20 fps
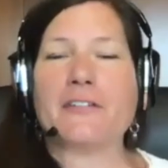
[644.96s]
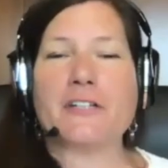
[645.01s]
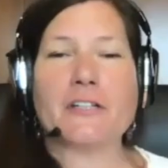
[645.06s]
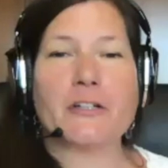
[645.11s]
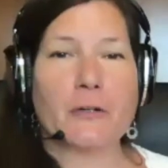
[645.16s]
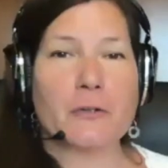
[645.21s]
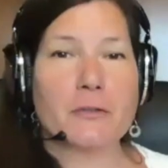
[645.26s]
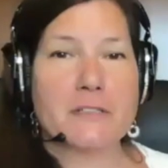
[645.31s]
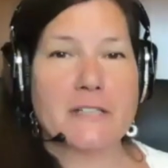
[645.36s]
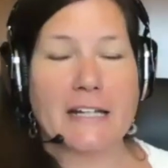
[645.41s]

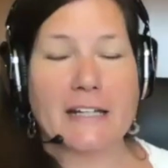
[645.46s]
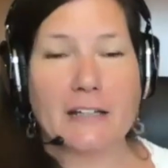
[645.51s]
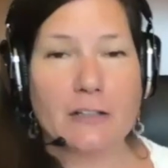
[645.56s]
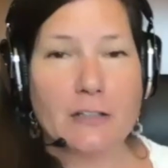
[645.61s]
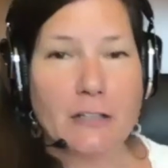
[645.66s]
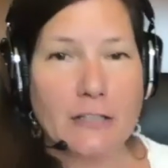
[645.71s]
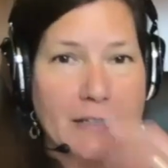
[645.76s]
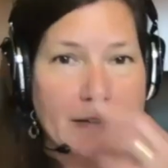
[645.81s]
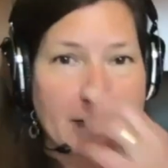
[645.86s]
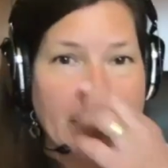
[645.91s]
go take a
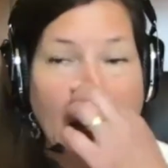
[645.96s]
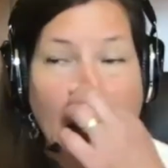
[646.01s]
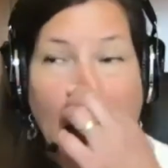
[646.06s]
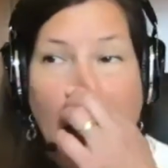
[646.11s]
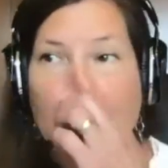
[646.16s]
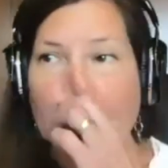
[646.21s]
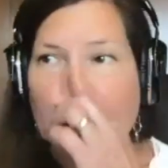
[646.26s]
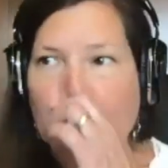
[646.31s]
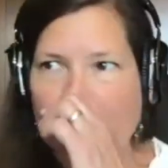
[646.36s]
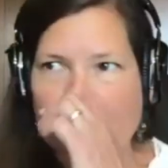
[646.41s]
look at
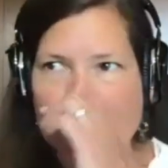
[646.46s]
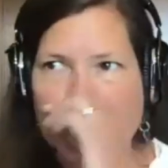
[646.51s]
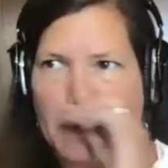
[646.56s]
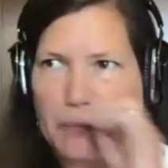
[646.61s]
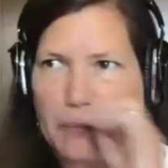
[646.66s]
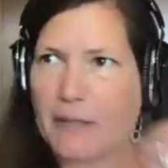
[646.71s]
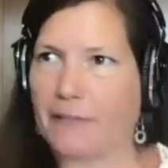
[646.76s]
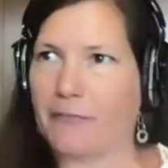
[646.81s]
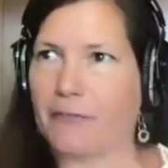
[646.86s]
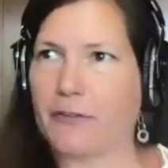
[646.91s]
that. Because
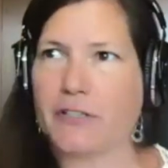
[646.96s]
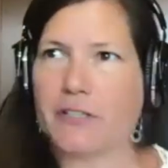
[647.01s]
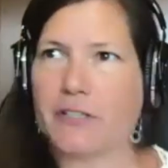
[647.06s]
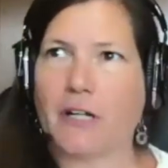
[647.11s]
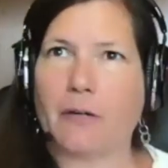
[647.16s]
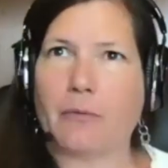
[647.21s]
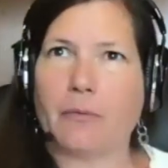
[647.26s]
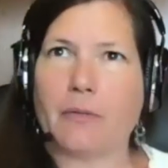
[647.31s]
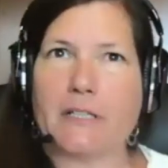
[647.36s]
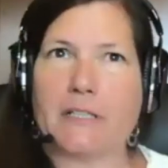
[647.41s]
my first
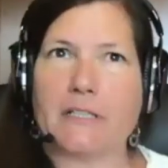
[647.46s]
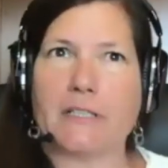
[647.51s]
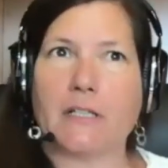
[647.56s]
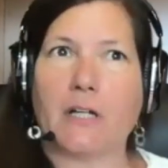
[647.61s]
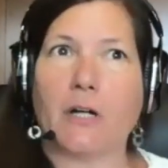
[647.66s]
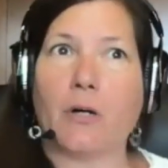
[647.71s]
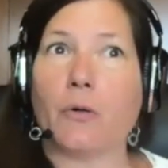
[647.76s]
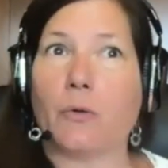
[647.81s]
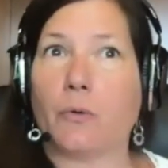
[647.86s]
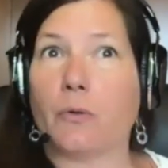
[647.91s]
thought was,
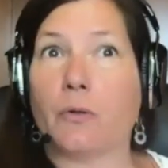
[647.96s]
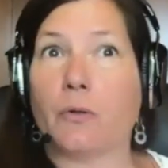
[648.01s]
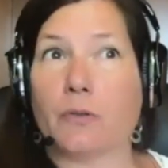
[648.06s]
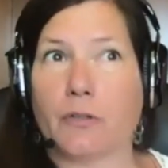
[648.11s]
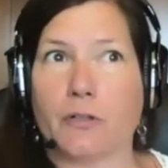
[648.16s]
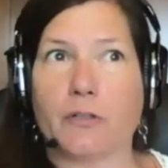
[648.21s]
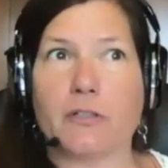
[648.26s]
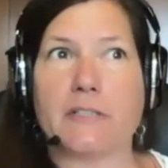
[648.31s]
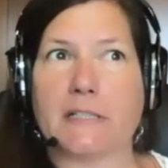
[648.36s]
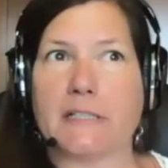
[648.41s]
oh,
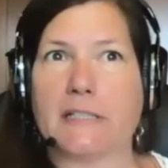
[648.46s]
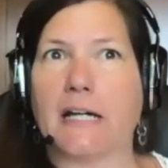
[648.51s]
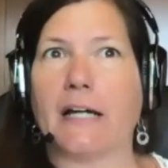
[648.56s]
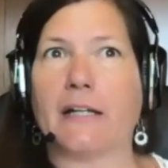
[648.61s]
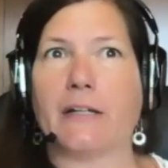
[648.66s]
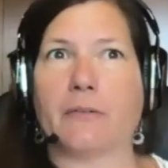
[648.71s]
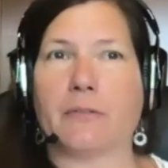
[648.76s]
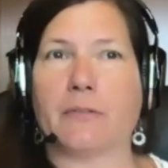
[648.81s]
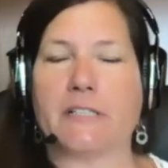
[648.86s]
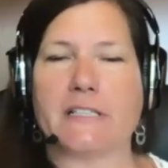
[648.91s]
there's a
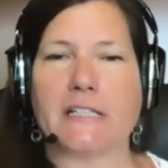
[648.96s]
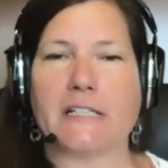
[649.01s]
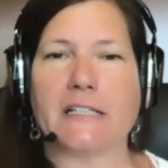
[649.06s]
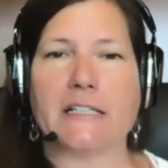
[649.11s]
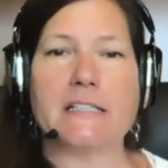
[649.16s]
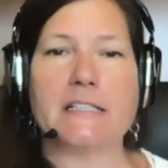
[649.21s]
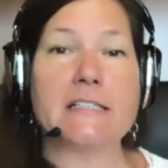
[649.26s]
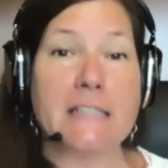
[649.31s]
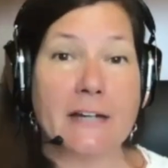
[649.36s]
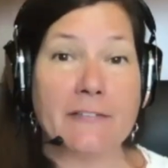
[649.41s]
ton of
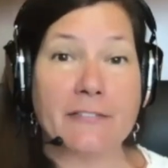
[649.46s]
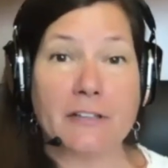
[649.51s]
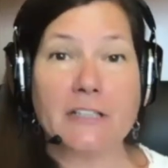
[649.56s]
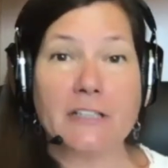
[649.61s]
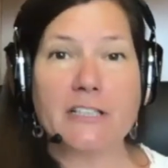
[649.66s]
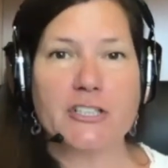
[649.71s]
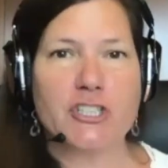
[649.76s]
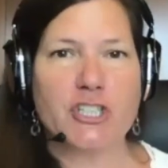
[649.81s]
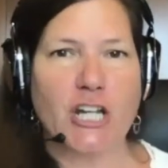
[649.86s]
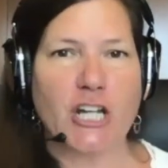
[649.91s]
resilience.
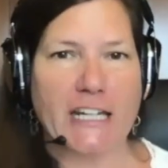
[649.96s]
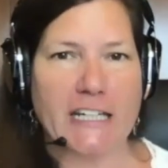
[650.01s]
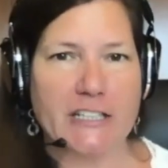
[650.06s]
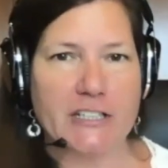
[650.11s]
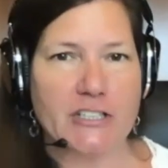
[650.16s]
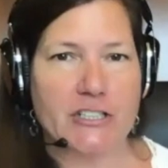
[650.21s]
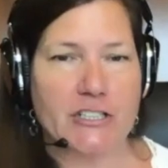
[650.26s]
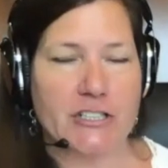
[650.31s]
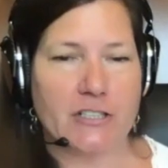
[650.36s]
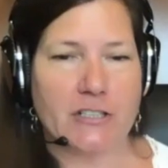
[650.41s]
Definitely
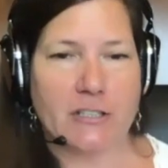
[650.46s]
change.